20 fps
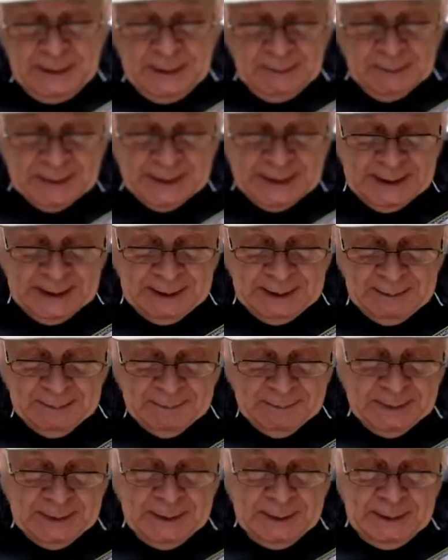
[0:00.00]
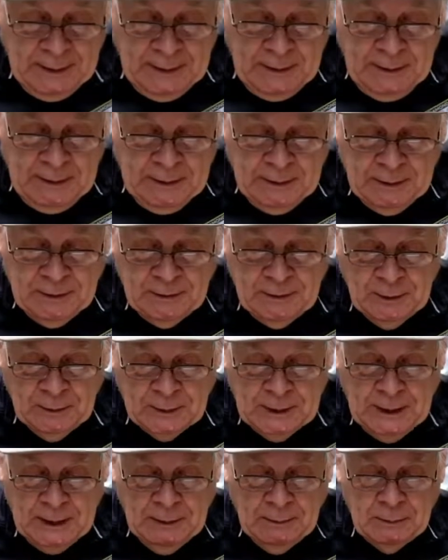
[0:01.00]
Okay, the
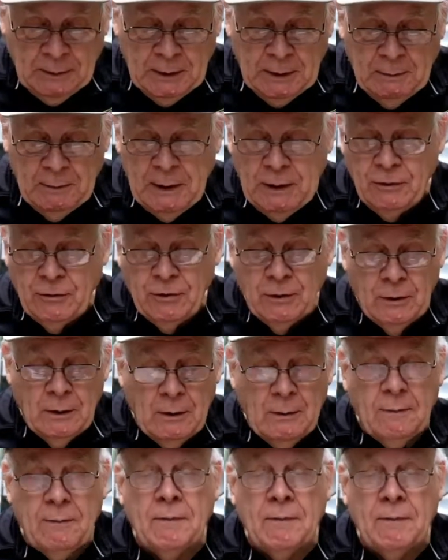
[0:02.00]
Silky, I'm going to measure